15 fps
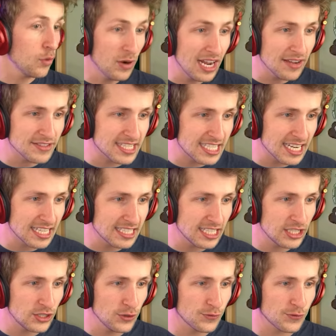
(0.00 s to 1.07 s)
We have
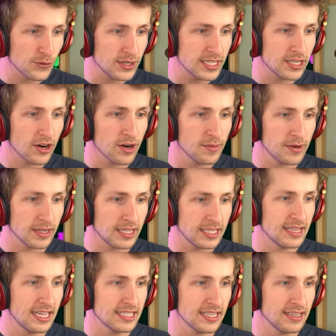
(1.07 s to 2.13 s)
62 free Dart
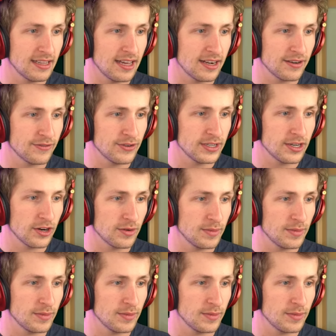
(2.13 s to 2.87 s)
Monkeys. That's a lot of free Dart